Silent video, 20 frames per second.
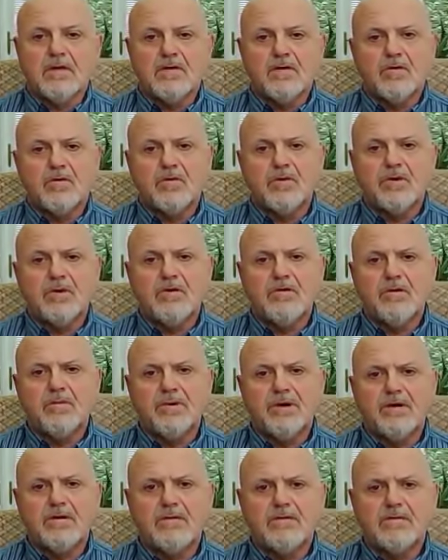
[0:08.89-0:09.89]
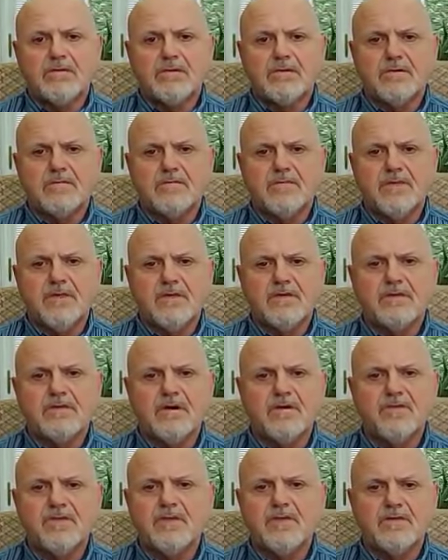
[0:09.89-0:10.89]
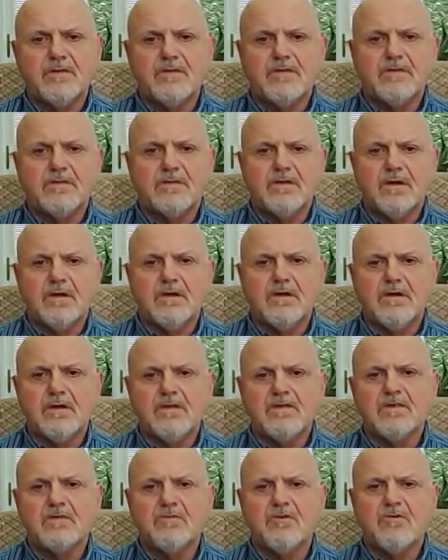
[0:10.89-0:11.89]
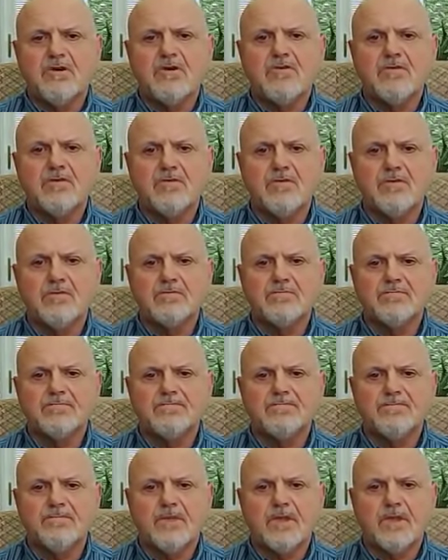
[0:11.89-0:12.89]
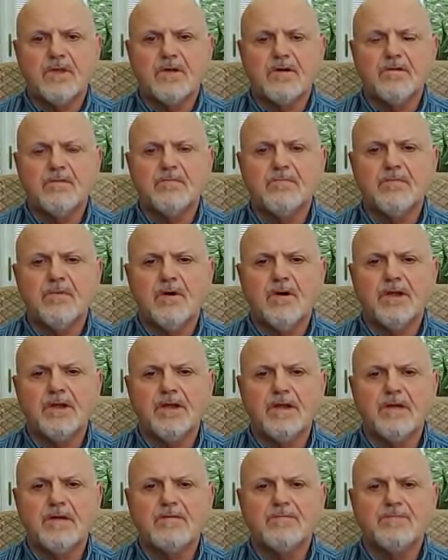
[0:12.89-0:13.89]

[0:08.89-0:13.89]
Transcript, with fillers: talk to you about this. I think this is a inspirational um, idea.